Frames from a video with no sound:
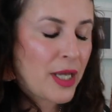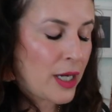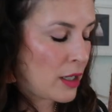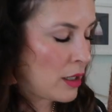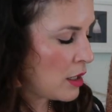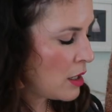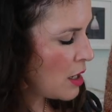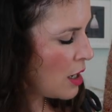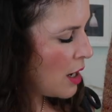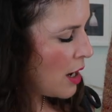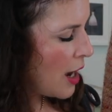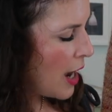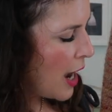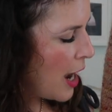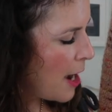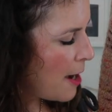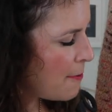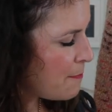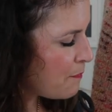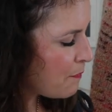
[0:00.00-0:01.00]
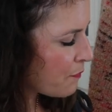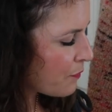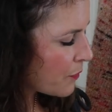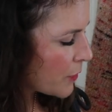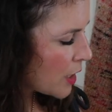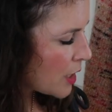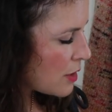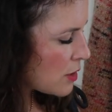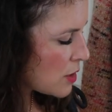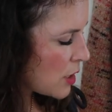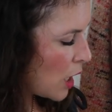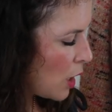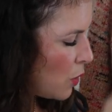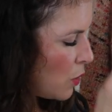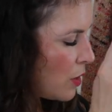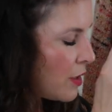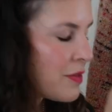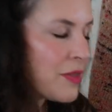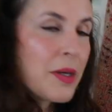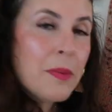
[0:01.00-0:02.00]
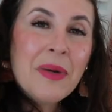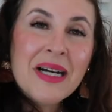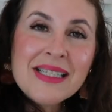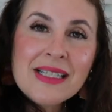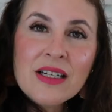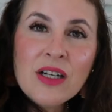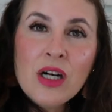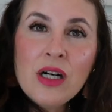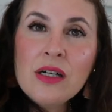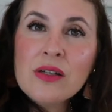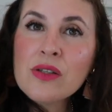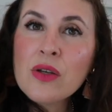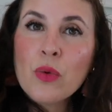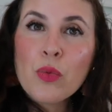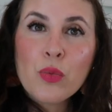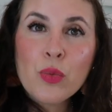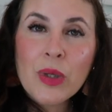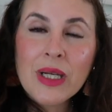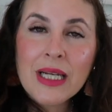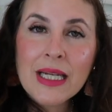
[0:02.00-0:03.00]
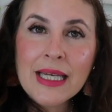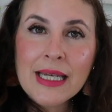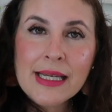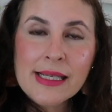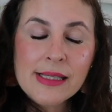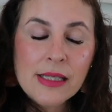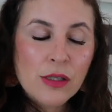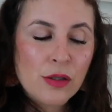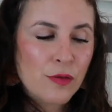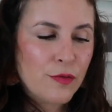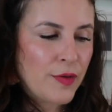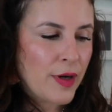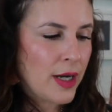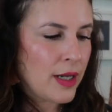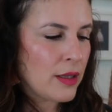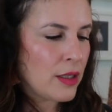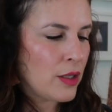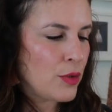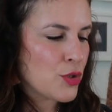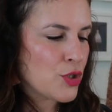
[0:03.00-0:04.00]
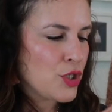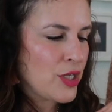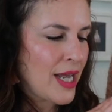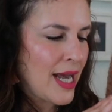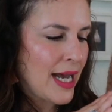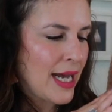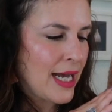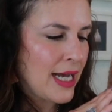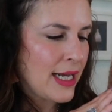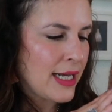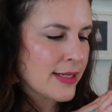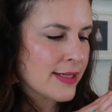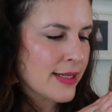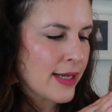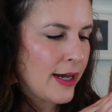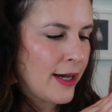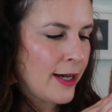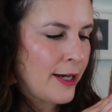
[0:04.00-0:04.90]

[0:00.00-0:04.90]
there. So the buttonhole's really easy to follow. She has